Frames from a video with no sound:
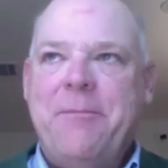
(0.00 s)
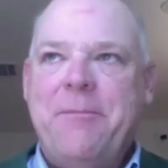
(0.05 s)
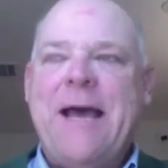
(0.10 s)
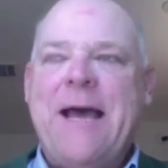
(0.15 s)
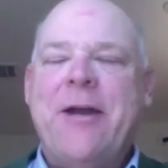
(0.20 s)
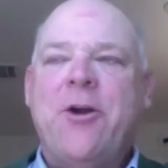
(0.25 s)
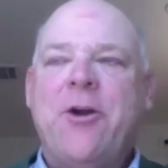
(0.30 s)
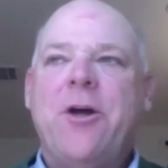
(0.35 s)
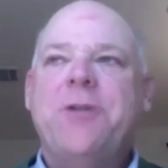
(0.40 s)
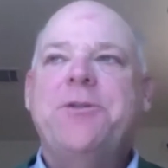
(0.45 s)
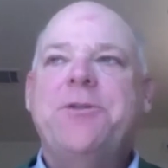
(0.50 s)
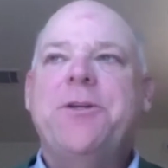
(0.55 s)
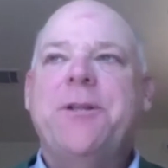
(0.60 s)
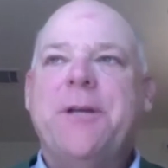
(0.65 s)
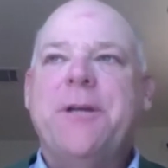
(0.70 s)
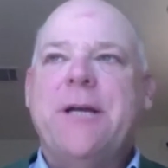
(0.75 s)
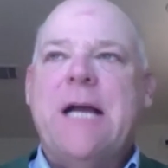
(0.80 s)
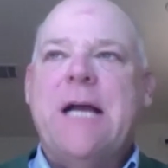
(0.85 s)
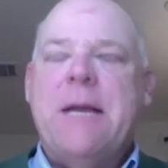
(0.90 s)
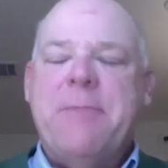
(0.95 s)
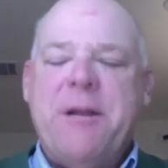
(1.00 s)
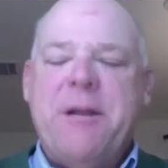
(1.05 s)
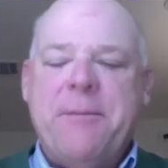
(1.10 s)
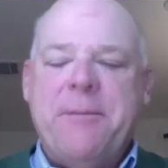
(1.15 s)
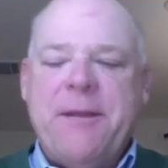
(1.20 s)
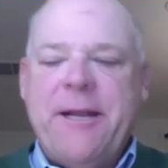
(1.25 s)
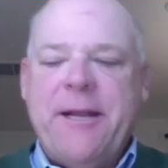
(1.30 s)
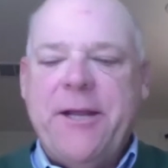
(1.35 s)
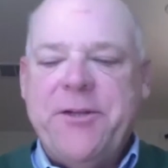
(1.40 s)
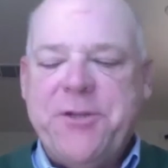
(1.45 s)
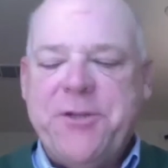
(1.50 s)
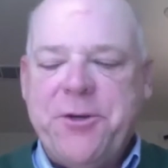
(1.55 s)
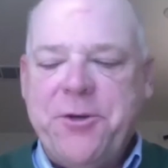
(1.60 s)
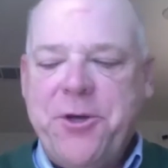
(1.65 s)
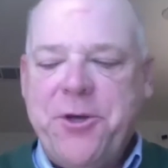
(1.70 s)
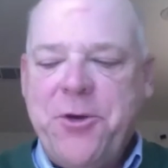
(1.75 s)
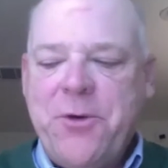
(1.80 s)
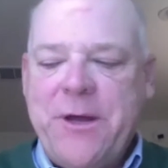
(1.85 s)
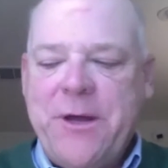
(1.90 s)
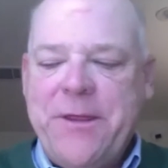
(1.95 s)
on to the comment about
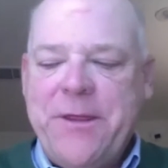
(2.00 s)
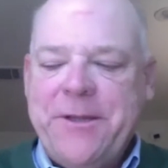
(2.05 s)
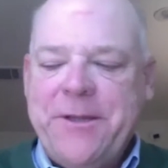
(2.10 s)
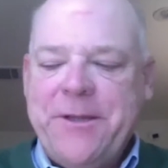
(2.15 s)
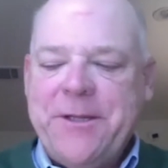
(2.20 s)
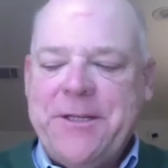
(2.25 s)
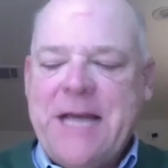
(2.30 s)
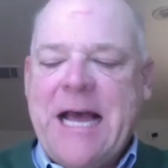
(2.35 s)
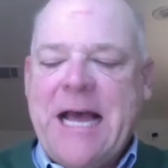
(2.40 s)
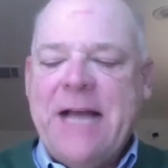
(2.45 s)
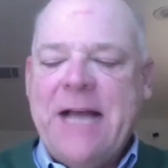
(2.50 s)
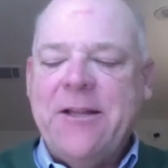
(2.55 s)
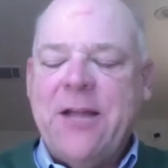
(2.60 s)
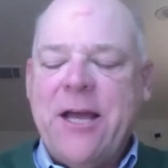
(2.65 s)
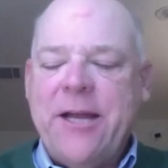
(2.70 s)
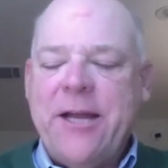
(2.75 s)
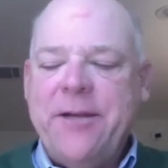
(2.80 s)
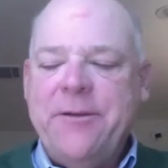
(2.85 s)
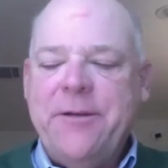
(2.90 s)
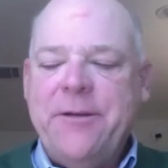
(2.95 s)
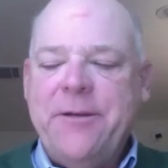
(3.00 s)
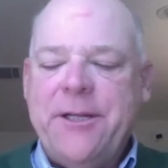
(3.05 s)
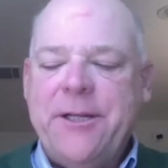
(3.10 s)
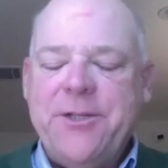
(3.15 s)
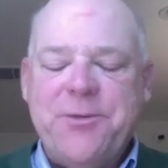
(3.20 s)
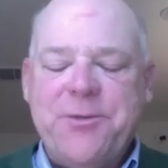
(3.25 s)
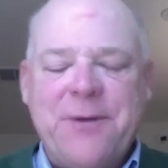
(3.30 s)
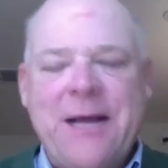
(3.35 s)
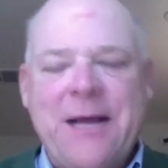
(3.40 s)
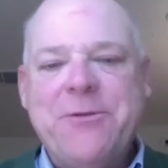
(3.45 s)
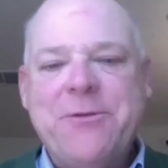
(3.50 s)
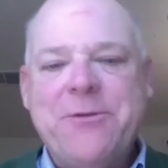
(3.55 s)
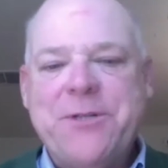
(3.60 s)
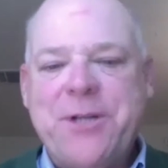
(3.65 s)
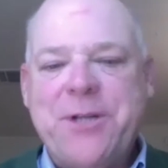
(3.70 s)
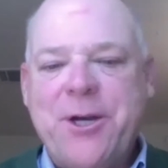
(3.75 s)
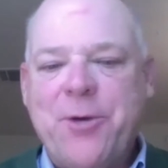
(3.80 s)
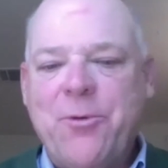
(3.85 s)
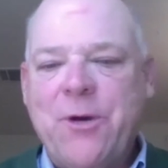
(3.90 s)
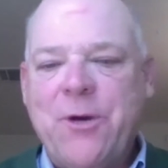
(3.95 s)
SOU, I think the tagline, at least when I was
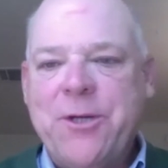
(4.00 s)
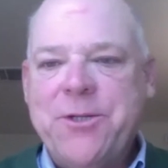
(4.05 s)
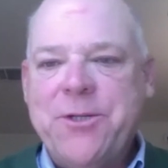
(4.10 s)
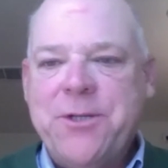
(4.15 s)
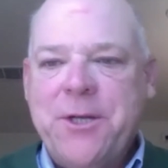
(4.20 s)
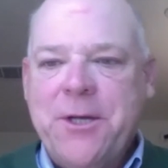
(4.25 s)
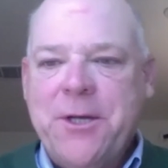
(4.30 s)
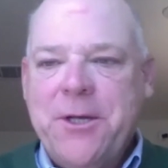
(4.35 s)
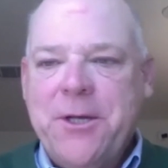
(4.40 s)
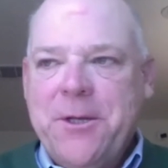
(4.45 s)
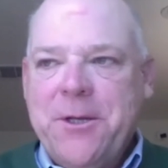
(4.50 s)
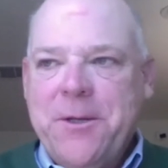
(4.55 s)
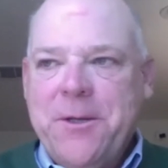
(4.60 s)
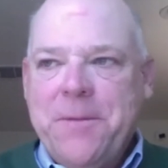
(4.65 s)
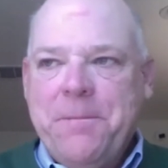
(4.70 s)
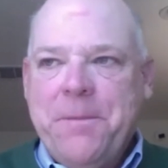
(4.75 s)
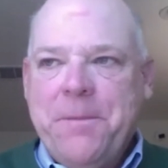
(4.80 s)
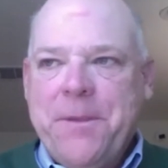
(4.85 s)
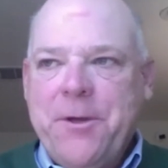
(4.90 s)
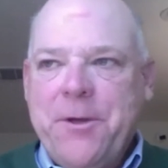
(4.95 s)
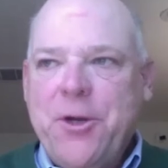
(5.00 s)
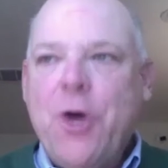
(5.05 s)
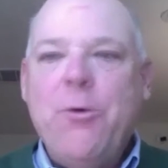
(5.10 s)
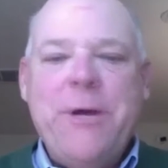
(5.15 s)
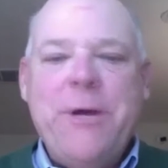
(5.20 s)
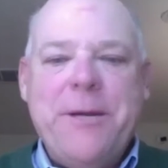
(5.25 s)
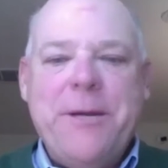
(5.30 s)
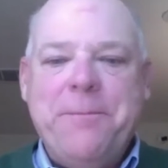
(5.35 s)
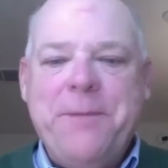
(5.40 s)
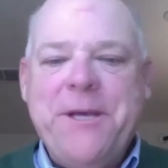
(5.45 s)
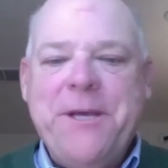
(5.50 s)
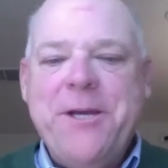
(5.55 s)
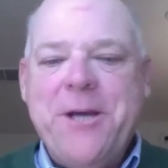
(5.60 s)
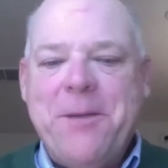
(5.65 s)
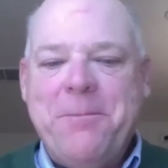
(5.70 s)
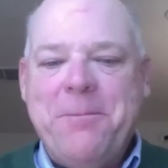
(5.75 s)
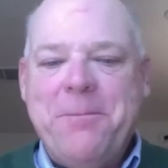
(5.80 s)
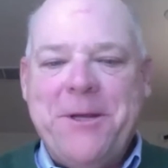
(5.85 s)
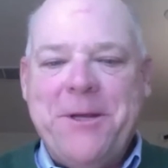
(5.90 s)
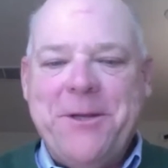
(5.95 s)
there, was no E&P
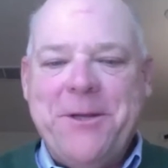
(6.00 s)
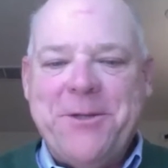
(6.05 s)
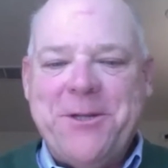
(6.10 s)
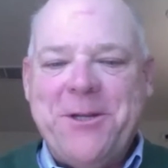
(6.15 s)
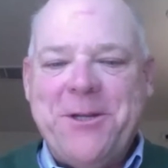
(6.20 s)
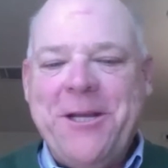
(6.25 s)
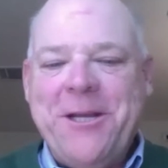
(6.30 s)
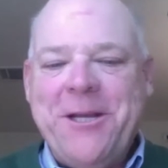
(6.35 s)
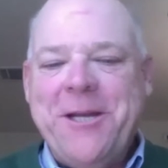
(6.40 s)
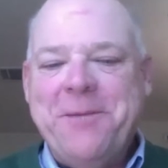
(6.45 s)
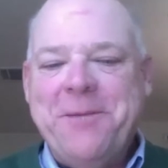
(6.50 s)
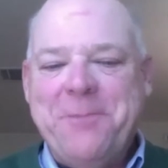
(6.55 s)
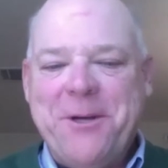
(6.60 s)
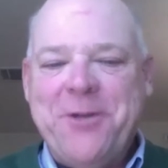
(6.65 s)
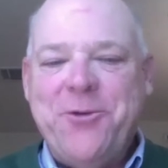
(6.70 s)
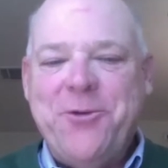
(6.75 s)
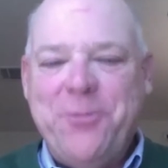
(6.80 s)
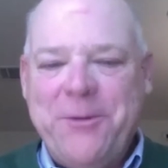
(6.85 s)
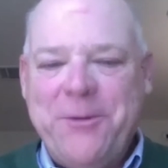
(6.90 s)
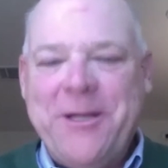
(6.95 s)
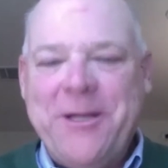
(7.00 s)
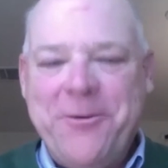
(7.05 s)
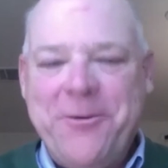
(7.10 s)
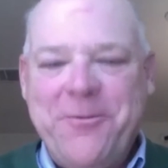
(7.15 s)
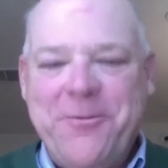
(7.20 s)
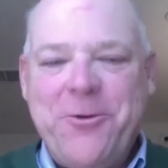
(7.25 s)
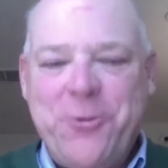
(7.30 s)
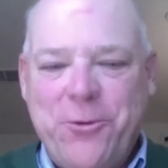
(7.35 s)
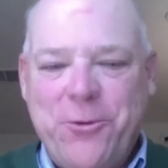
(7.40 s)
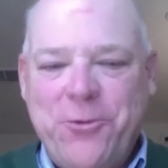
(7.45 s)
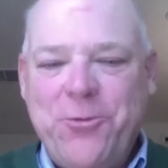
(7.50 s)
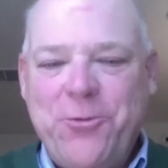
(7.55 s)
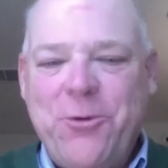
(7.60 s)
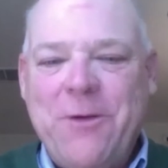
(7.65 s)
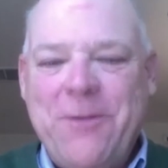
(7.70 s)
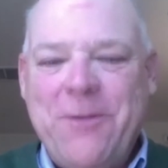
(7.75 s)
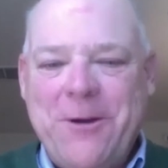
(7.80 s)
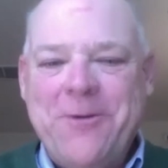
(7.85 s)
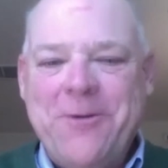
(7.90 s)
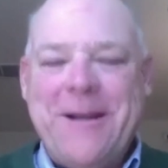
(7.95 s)
company is clean, but an individual
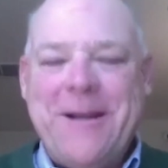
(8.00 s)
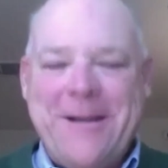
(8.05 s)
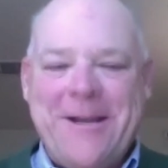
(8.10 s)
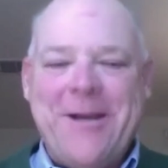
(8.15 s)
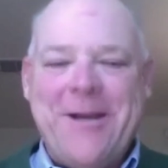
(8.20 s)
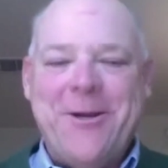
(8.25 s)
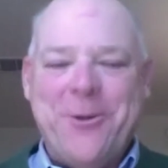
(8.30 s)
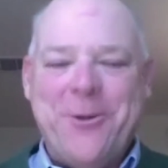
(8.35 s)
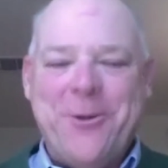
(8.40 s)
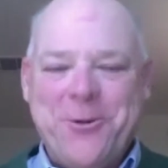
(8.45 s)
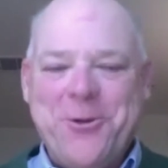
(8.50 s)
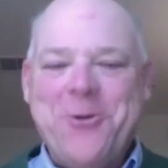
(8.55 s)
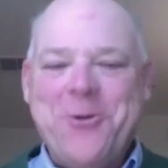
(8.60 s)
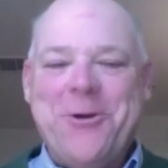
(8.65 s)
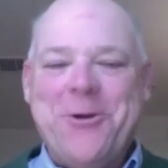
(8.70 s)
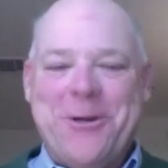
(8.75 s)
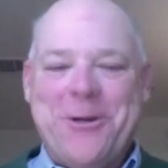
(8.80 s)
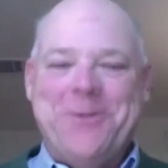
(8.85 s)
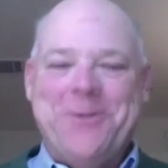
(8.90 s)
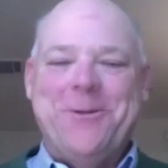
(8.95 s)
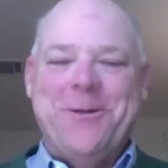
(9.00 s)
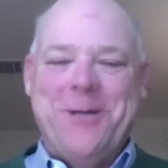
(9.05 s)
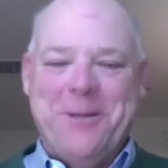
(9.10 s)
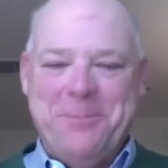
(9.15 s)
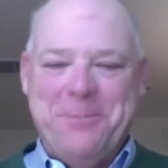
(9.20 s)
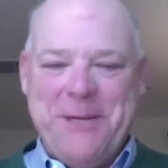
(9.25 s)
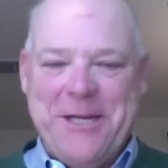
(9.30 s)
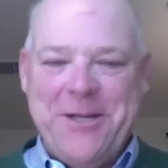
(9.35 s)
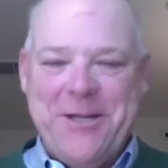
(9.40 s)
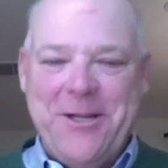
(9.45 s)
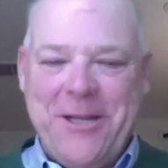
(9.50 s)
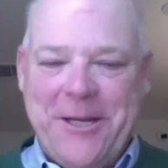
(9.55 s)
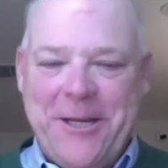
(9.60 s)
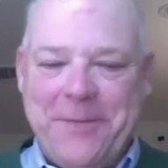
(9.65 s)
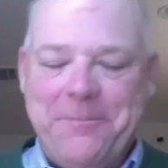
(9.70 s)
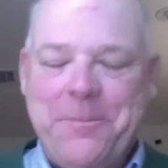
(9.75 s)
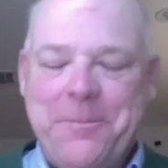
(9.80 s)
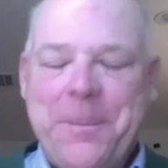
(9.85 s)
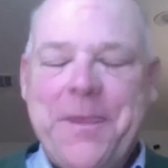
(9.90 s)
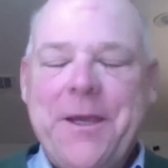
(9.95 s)
1,280 acre unit can be clean.